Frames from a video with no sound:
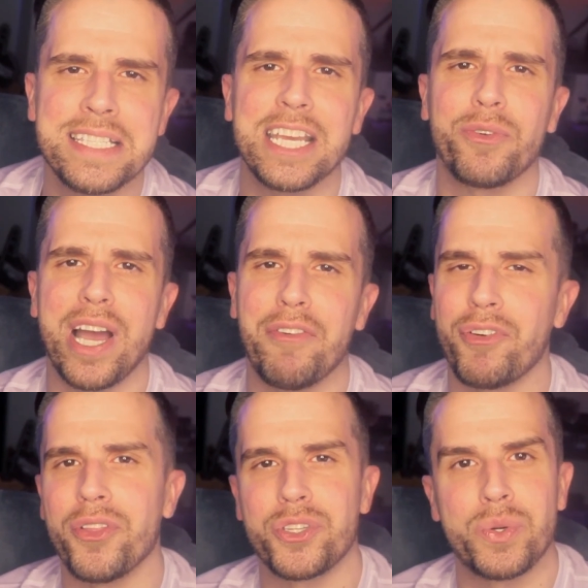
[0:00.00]
Stick around
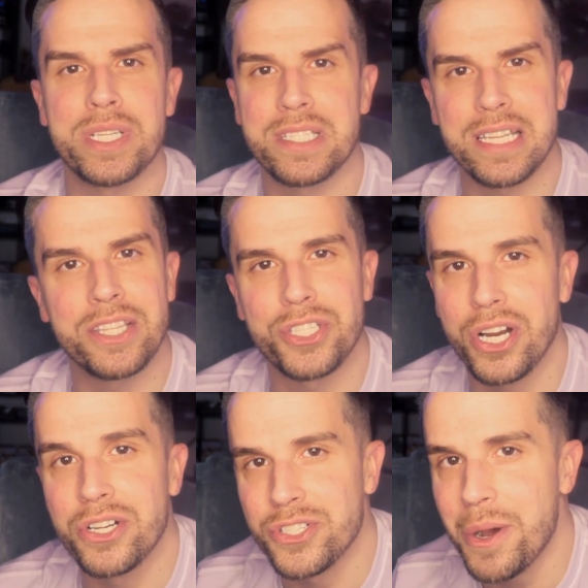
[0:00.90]
for all the twists and
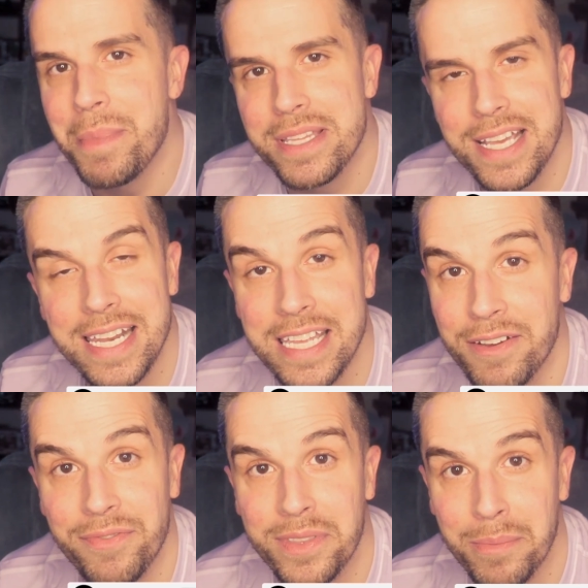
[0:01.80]
turns. Don't miss
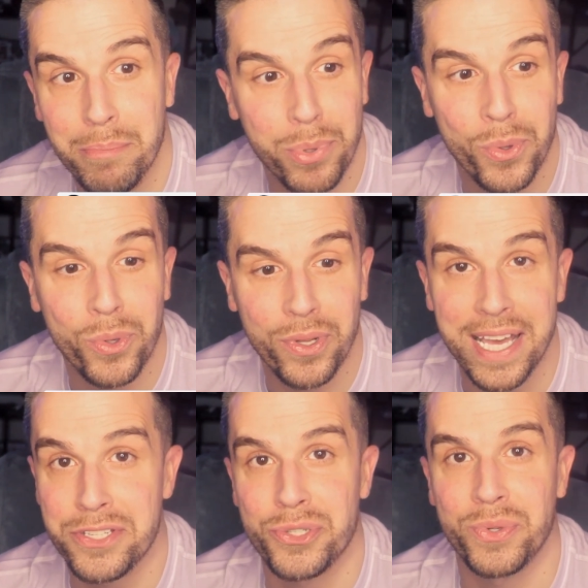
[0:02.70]
any of the bull
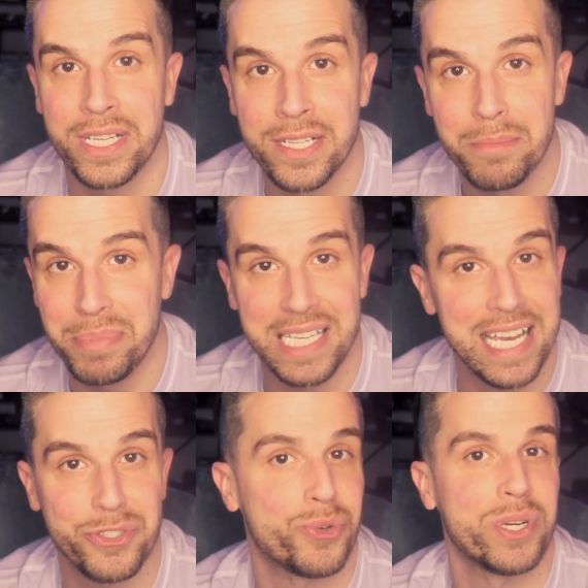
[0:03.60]
essery,
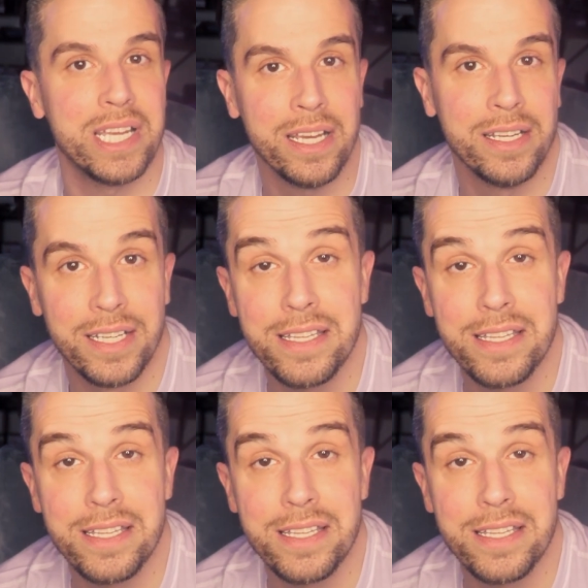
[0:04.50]
BSery